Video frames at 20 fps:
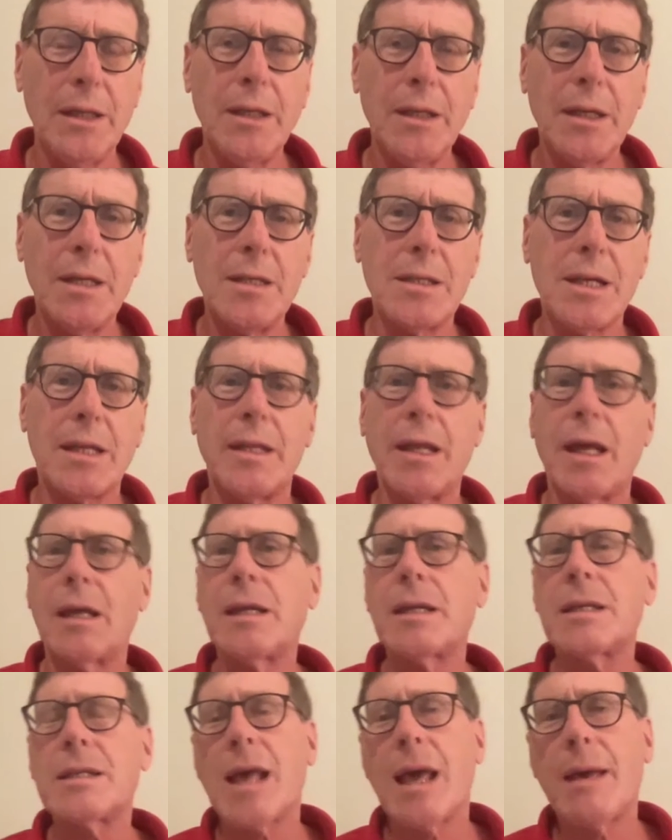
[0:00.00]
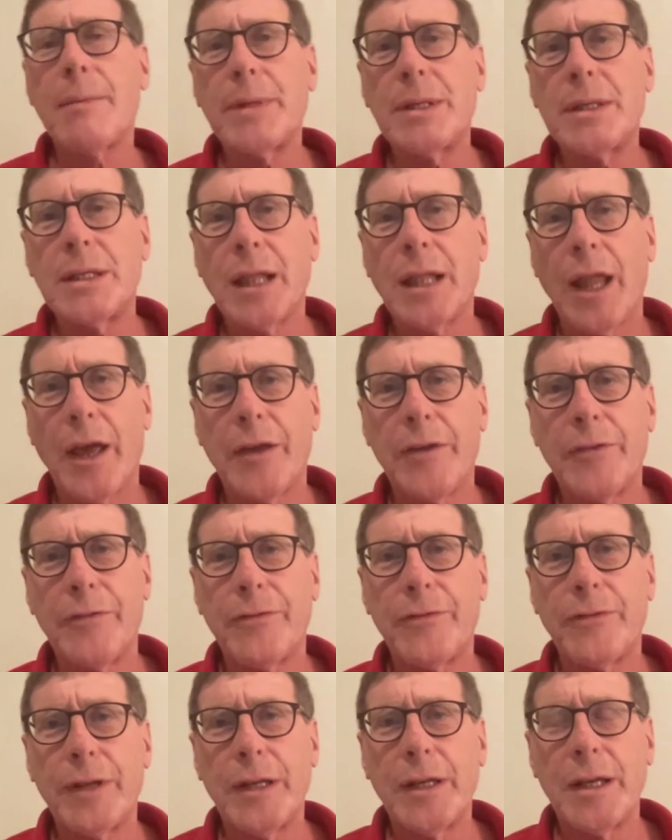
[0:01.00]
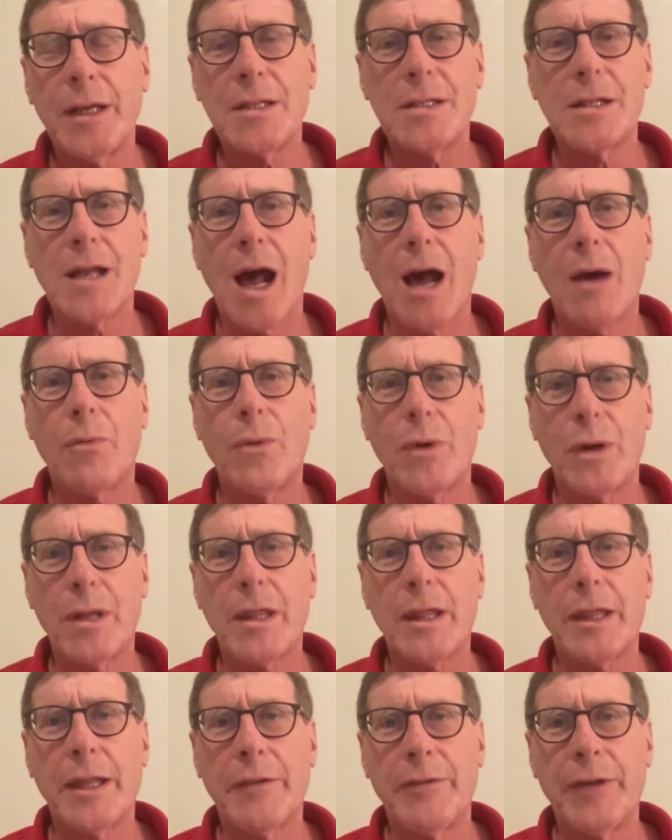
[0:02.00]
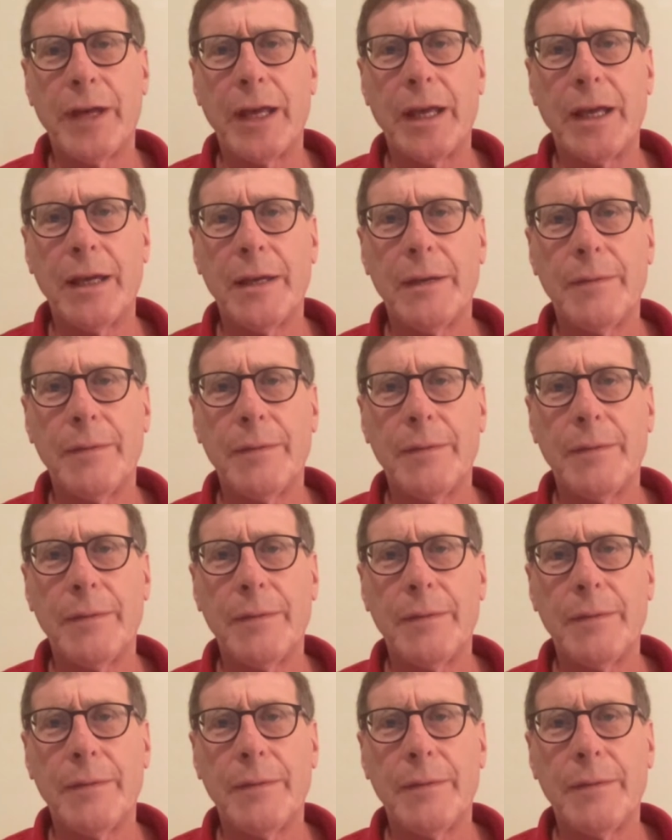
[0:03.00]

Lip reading: He said, the unexamined life is not worth living.